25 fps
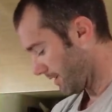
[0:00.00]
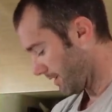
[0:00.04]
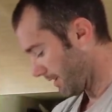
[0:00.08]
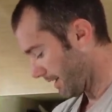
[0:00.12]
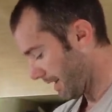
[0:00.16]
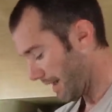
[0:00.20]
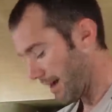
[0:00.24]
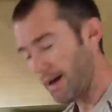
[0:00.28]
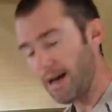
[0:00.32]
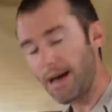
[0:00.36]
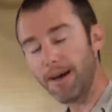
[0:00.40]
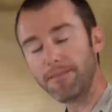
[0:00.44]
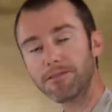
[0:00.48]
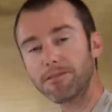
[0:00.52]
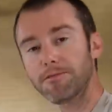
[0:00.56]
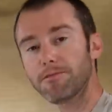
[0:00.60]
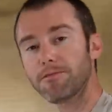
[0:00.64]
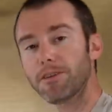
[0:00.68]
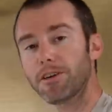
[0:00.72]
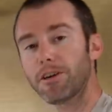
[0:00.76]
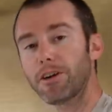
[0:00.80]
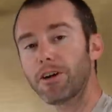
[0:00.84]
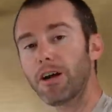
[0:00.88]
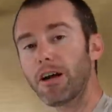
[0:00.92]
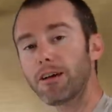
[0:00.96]
now I have to
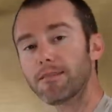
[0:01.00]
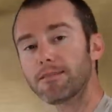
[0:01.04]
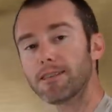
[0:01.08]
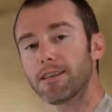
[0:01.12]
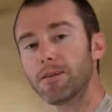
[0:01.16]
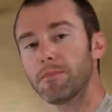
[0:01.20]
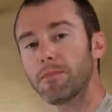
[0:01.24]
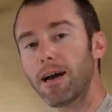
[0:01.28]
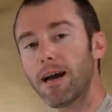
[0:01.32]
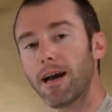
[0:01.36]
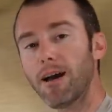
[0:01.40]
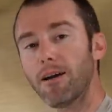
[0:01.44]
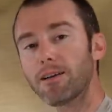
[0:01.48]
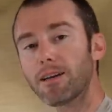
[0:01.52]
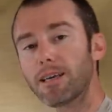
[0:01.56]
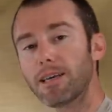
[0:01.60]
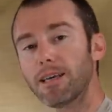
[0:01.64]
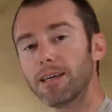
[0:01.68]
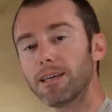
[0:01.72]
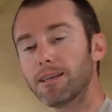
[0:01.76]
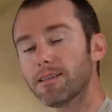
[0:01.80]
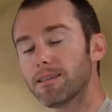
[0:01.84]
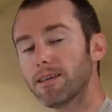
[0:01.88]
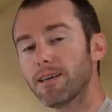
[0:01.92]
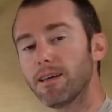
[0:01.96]
figure out somehow to
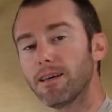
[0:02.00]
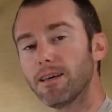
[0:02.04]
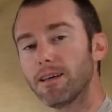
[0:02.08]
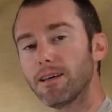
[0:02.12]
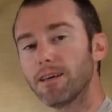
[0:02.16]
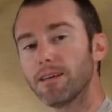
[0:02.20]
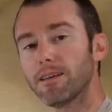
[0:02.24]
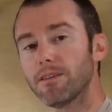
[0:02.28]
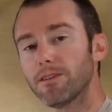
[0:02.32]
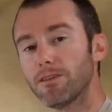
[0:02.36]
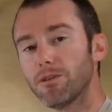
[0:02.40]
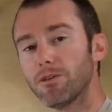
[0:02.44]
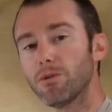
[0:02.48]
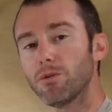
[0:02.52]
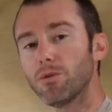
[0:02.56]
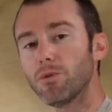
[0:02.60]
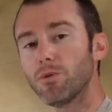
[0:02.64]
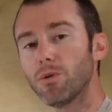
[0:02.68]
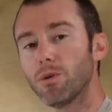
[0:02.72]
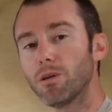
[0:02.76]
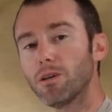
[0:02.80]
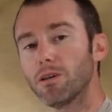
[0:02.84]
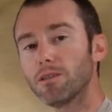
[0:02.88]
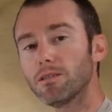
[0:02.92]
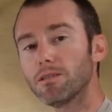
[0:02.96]
get the
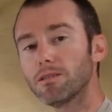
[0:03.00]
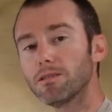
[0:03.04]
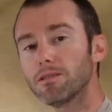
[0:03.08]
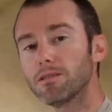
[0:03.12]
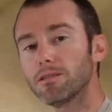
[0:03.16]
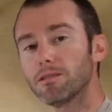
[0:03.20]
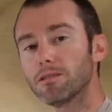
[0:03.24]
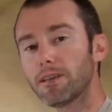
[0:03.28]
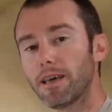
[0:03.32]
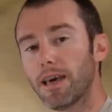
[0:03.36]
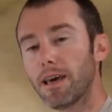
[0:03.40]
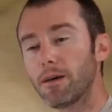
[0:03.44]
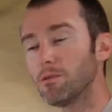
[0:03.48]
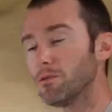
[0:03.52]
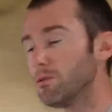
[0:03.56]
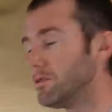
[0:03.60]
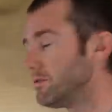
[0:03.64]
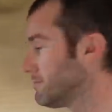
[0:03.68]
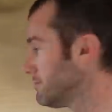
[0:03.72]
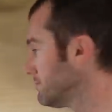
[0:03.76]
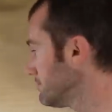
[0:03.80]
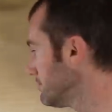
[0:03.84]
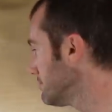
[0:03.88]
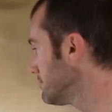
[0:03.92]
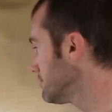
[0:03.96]
new
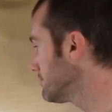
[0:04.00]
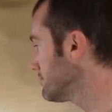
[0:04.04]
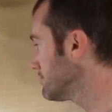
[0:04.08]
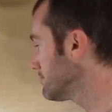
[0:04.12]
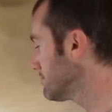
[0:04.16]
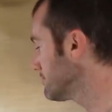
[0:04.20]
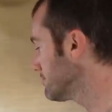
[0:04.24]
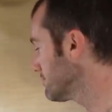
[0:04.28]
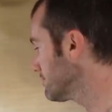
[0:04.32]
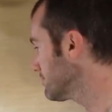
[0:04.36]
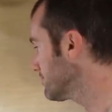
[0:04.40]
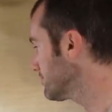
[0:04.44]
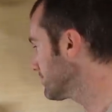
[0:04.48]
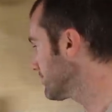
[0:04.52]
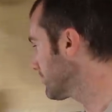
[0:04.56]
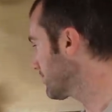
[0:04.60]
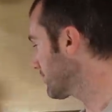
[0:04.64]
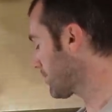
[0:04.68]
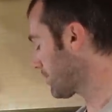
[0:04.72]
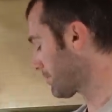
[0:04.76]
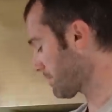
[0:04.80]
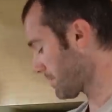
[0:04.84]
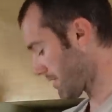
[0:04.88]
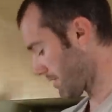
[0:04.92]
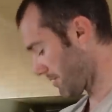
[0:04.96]
cable
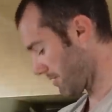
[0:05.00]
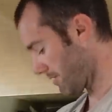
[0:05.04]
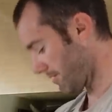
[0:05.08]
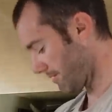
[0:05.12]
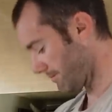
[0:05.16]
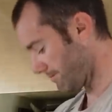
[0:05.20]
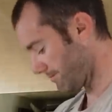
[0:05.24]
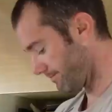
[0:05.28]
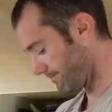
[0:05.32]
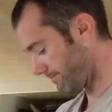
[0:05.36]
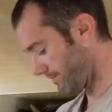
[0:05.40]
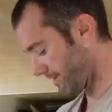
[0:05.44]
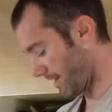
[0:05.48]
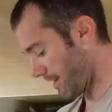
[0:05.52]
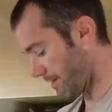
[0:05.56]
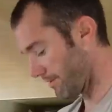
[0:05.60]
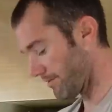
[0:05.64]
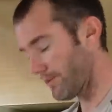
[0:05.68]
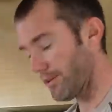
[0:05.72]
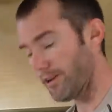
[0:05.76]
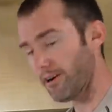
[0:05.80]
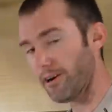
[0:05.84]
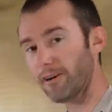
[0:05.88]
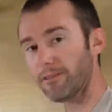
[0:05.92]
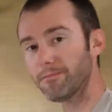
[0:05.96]
from here down
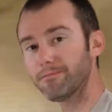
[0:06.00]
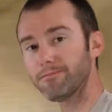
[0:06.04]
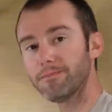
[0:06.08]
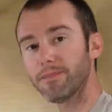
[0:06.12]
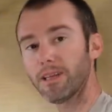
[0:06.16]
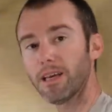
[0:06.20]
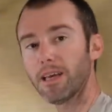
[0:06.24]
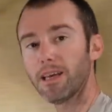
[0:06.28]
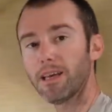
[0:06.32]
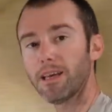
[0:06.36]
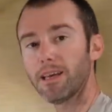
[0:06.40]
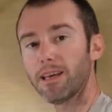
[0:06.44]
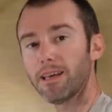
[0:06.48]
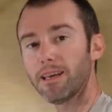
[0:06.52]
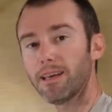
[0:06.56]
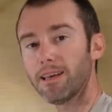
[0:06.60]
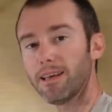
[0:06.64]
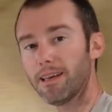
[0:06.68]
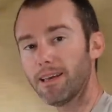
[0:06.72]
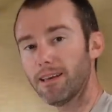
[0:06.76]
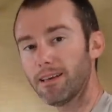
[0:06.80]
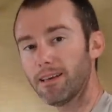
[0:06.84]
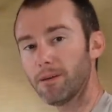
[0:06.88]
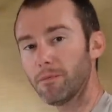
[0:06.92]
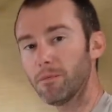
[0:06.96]
there
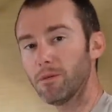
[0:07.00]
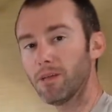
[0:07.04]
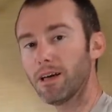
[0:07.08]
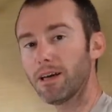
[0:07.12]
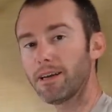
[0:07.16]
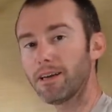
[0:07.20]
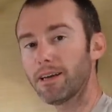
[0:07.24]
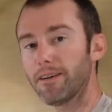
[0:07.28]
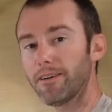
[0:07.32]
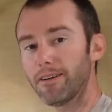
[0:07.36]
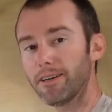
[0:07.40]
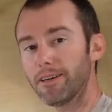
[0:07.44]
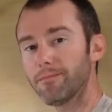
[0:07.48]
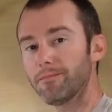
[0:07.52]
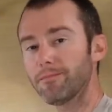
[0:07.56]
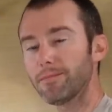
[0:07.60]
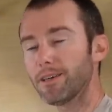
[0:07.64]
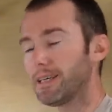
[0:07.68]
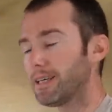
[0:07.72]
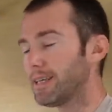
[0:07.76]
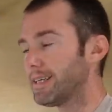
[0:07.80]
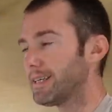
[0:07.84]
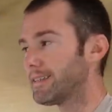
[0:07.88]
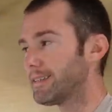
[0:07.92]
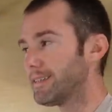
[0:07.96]
in a blind area.
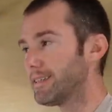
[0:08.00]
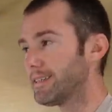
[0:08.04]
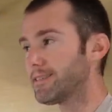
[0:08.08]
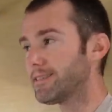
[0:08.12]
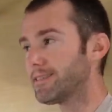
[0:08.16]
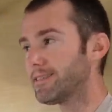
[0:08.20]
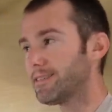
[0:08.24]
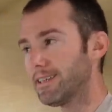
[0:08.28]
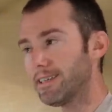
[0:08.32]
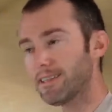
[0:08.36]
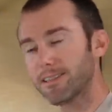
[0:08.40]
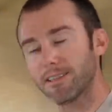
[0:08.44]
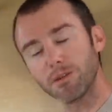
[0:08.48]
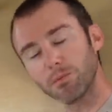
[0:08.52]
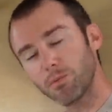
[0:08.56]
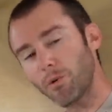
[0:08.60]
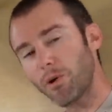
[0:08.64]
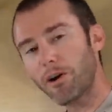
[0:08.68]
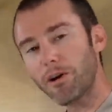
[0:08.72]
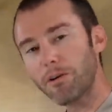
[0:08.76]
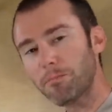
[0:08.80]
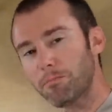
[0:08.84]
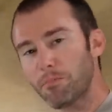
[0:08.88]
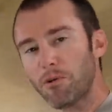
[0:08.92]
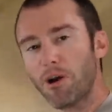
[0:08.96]
This is
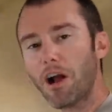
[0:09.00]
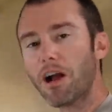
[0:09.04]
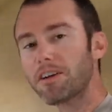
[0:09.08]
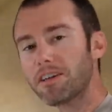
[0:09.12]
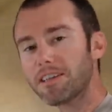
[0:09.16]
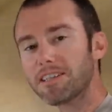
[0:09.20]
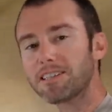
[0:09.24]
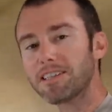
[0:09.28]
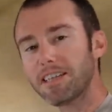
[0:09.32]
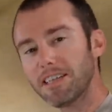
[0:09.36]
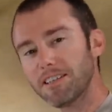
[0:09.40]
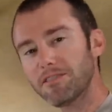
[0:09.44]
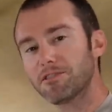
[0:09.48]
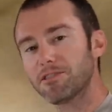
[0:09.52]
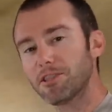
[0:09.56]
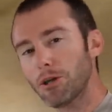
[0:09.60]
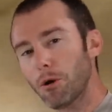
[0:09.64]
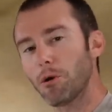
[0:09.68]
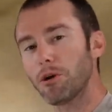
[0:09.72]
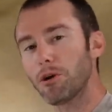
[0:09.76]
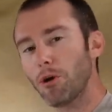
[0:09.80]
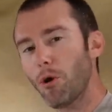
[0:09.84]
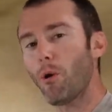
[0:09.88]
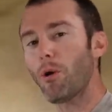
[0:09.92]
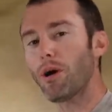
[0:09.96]
where projects get
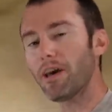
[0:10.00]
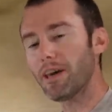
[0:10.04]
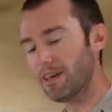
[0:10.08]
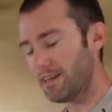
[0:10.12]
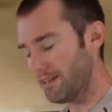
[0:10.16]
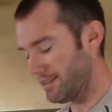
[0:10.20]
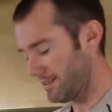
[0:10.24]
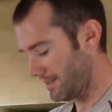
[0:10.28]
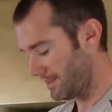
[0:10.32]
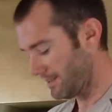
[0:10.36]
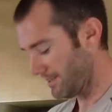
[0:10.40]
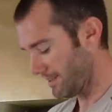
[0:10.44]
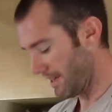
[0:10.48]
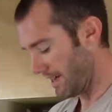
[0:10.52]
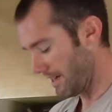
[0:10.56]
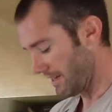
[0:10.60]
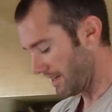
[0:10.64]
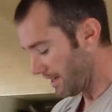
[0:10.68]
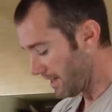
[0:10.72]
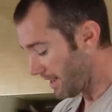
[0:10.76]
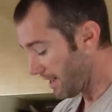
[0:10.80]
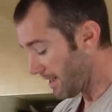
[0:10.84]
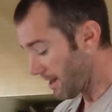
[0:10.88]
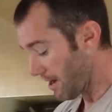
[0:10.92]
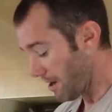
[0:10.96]
so annoying, because it's like,
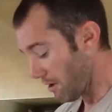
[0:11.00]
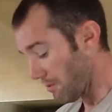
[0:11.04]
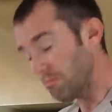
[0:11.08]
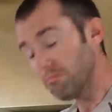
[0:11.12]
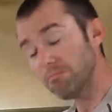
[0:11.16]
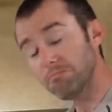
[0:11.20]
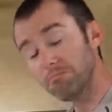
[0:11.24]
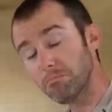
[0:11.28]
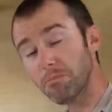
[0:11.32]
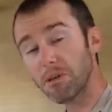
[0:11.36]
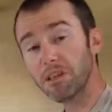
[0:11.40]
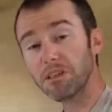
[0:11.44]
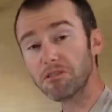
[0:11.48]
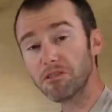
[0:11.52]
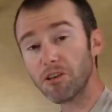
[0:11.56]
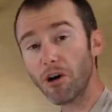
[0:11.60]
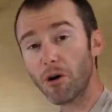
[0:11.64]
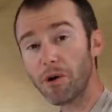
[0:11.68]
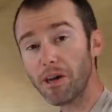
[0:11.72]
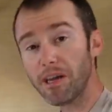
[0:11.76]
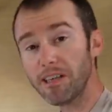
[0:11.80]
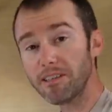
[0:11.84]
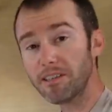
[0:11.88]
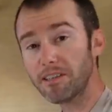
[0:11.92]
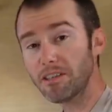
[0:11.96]
oh, be
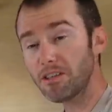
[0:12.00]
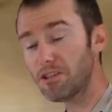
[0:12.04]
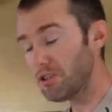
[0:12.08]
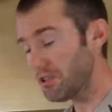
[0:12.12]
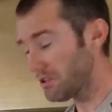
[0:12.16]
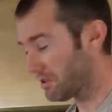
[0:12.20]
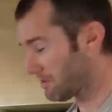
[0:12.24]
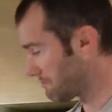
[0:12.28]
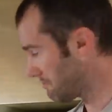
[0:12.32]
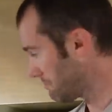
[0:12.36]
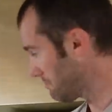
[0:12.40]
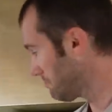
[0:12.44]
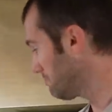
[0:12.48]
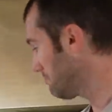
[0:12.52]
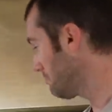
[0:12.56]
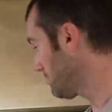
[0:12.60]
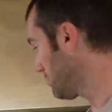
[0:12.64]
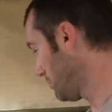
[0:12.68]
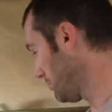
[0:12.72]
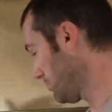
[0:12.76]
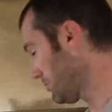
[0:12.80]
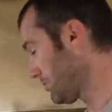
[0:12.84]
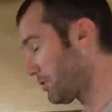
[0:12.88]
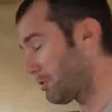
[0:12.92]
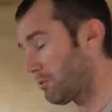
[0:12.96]
so easy. Just
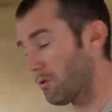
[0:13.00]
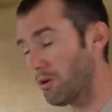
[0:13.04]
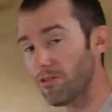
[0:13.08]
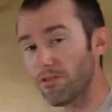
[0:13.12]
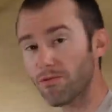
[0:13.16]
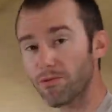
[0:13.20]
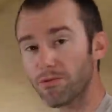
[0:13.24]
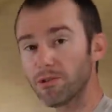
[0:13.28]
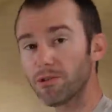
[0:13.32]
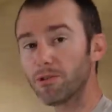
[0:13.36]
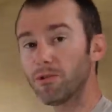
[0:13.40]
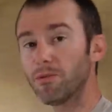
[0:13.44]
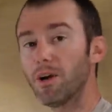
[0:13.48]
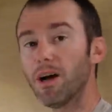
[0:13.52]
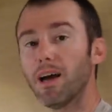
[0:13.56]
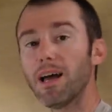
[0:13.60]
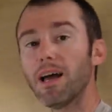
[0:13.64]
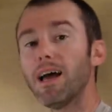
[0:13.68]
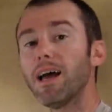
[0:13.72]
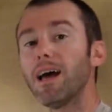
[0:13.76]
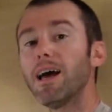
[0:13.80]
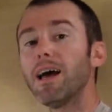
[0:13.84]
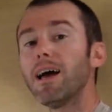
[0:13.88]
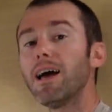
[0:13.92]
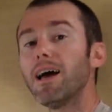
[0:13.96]
pull the new one through.
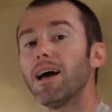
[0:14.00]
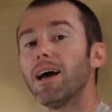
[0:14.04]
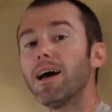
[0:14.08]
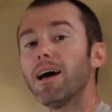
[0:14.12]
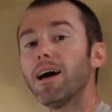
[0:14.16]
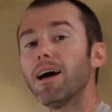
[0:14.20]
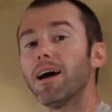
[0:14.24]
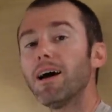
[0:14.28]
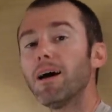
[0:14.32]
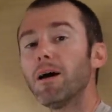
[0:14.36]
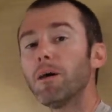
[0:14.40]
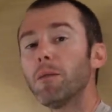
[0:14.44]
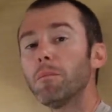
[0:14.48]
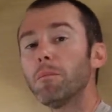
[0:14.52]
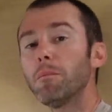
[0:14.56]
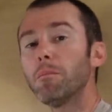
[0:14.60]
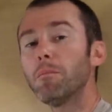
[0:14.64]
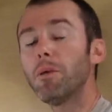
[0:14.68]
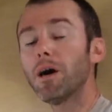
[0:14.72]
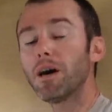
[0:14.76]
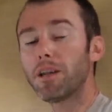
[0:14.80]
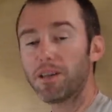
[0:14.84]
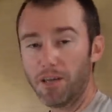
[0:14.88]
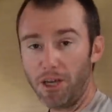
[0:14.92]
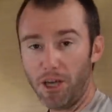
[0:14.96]

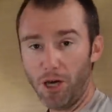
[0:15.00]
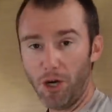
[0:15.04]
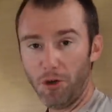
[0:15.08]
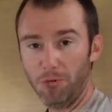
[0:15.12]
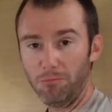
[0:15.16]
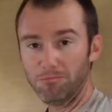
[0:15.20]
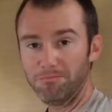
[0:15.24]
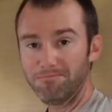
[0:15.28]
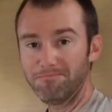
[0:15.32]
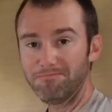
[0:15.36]
But no,